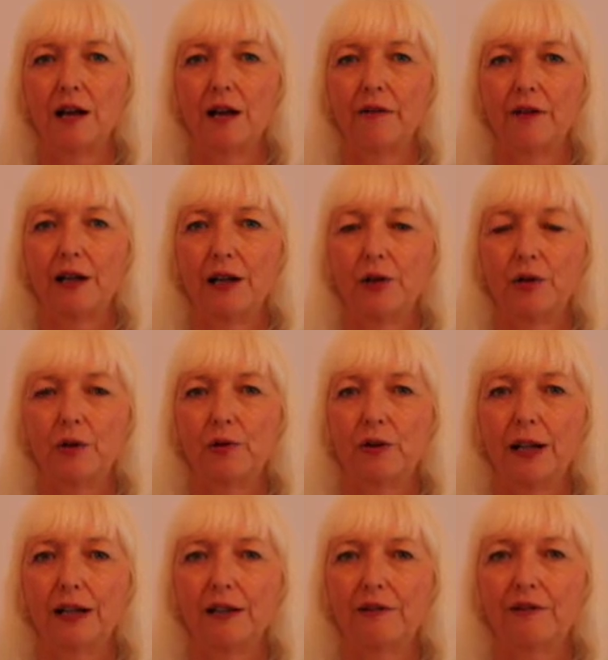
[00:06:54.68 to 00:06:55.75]
While you do
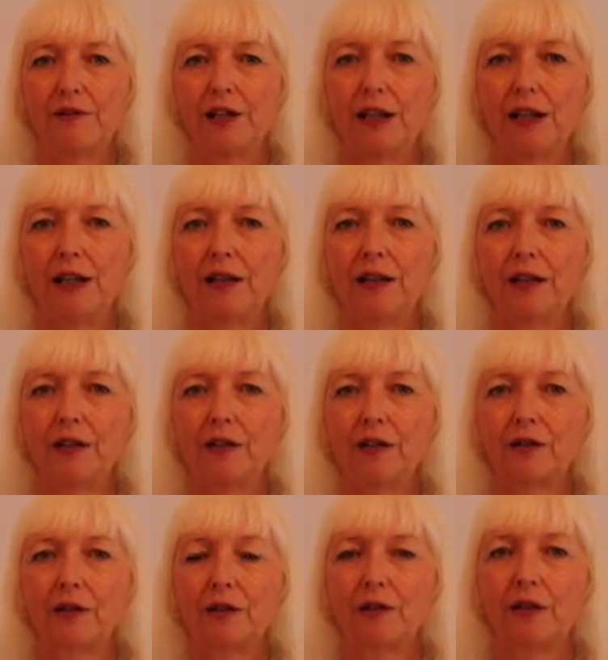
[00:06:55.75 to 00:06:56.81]
that, stay
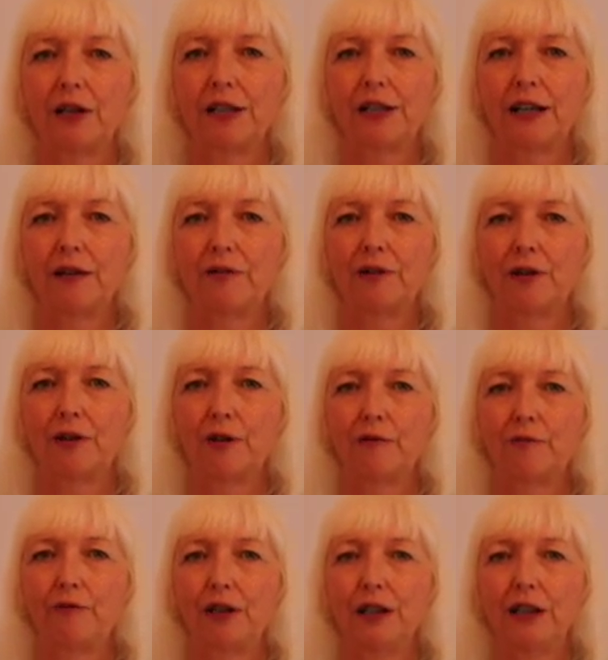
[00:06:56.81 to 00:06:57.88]
in contact with your
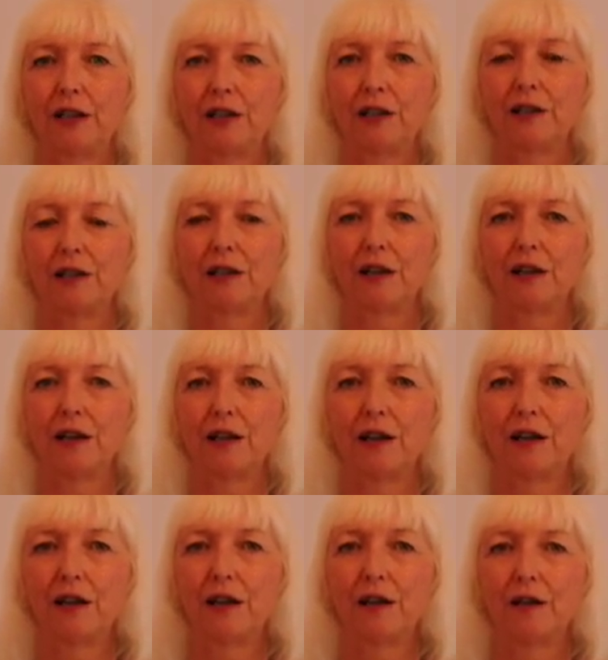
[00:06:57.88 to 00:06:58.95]
feet,
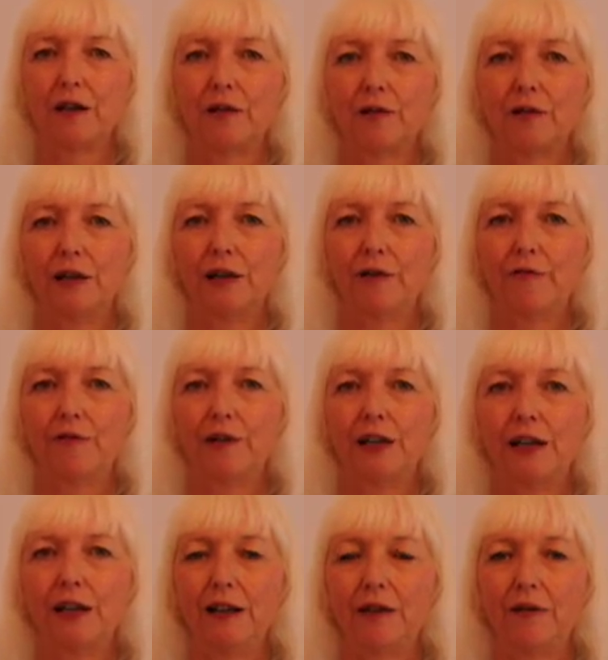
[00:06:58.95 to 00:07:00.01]
really
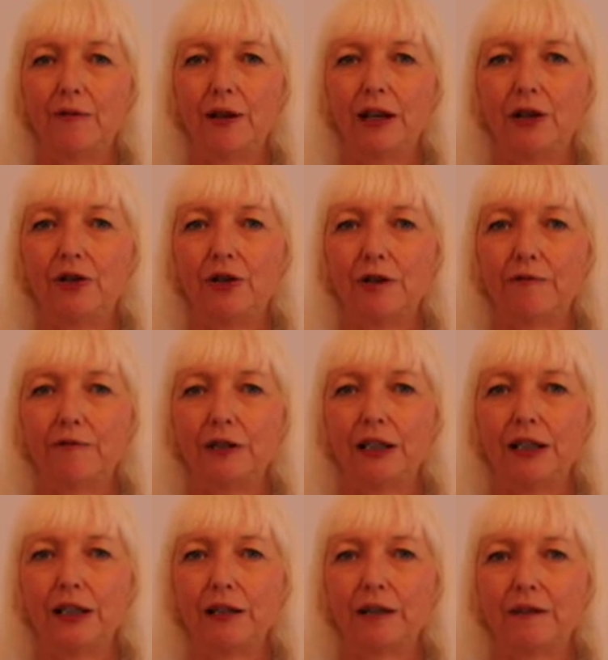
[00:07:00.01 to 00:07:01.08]
feeling the weight
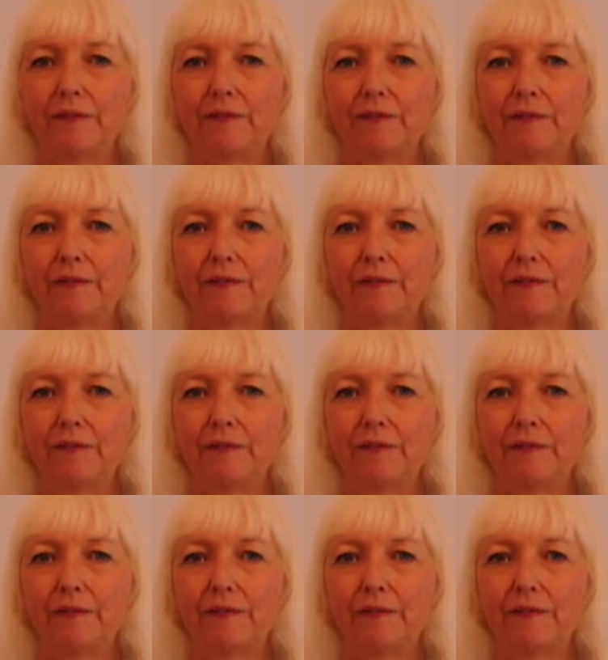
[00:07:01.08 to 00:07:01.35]
shifting,